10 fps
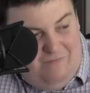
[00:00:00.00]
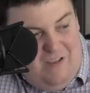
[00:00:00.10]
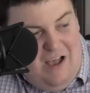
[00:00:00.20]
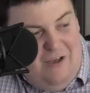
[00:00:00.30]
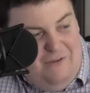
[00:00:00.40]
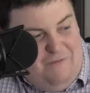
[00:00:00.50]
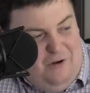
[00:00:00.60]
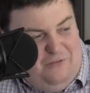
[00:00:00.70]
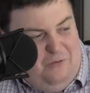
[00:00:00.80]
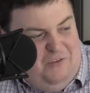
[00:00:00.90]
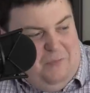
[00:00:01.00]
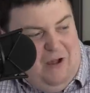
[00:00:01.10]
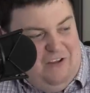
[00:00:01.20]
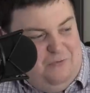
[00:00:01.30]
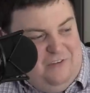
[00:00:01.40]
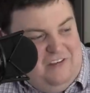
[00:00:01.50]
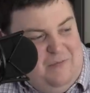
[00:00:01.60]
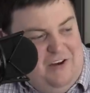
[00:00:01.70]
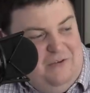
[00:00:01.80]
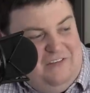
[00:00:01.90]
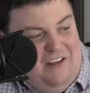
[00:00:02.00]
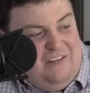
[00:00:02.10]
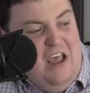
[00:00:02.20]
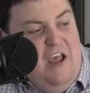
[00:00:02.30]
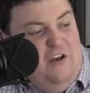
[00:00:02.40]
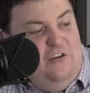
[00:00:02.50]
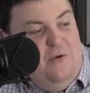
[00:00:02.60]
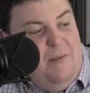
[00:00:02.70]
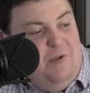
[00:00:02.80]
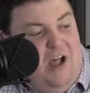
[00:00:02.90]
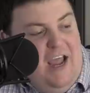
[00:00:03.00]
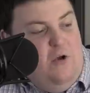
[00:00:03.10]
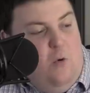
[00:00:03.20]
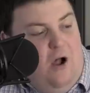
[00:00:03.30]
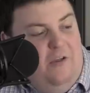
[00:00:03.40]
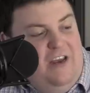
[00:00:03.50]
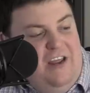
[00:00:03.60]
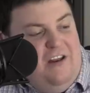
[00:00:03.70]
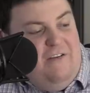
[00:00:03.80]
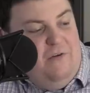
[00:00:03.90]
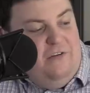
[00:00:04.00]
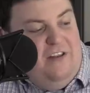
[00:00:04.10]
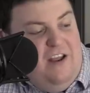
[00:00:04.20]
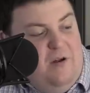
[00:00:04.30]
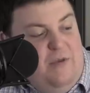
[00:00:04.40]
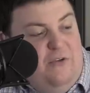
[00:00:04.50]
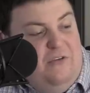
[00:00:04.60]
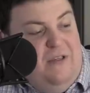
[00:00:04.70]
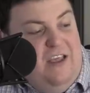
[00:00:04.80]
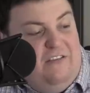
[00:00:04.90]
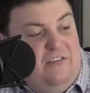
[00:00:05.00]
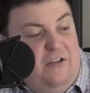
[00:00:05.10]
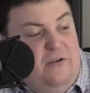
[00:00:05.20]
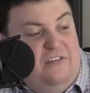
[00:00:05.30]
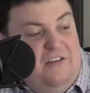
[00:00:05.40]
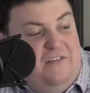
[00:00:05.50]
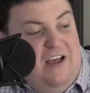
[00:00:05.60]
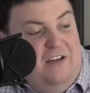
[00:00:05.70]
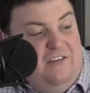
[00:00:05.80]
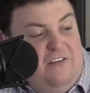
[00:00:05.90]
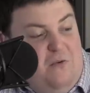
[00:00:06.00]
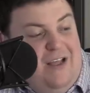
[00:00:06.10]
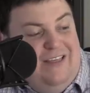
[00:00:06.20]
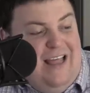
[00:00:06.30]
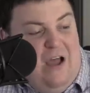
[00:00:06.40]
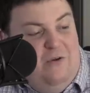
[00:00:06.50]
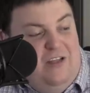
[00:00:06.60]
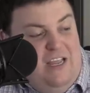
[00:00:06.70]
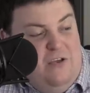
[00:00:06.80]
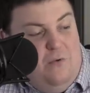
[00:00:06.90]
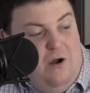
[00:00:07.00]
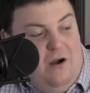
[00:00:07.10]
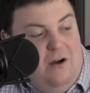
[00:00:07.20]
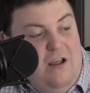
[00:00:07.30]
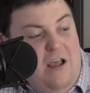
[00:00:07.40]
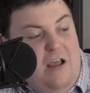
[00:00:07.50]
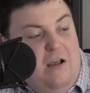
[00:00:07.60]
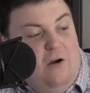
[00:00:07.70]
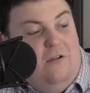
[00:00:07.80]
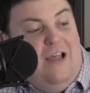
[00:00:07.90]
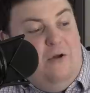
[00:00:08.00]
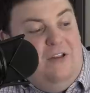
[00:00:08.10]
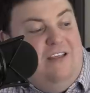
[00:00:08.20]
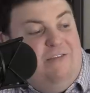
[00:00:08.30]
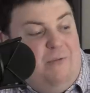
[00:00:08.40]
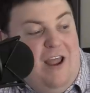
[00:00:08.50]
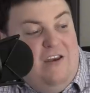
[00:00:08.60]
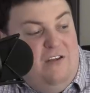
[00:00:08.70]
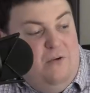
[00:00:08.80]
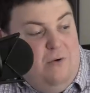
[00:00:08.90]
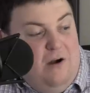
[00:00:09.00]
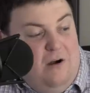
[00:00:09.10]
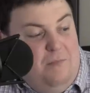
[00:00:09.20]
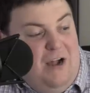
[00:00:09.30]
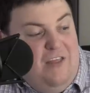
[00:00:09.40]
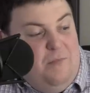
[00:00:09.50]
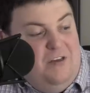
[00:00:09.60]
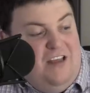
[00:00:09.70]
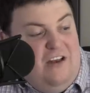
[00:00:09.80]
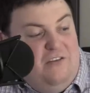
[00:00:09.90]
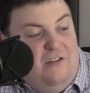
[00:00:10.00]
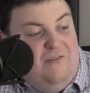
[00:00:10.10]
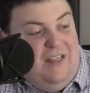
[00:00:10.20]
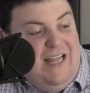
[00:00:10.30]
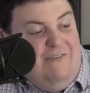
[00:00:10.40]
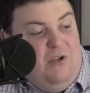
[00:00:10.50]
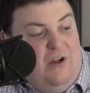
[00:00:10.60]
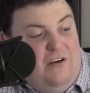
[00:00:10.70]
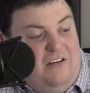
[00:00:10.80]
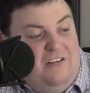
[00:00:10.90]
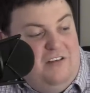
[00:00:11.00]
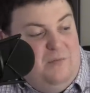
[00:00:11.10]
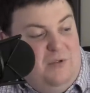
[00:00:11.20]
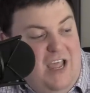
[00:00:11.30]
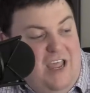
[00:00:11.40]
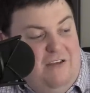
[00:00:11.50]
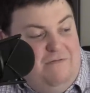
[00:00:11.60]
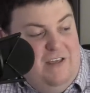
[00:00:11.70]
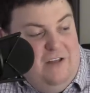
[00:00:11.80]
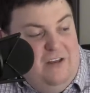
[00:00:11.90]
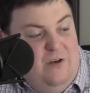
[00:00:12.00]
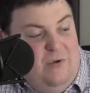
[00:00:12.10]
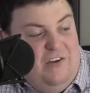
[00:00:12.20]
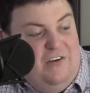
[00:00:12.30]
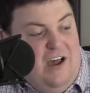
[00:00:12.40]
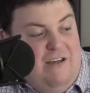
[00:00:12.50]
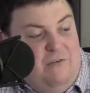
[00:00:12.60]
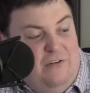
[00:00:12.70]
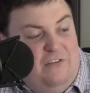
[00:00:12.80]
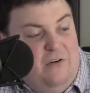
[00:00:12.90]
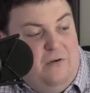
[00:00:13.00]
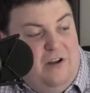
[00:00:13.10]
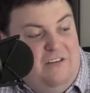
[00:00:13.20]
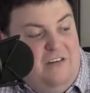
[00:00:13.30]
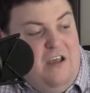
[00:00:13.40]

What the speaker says: The first response was someone who says, to imply quality and diversity are mutually exclusive tells us quite loudly you are, or loudly threatened you are, by the potential of a level artistic playing field in which diverse stories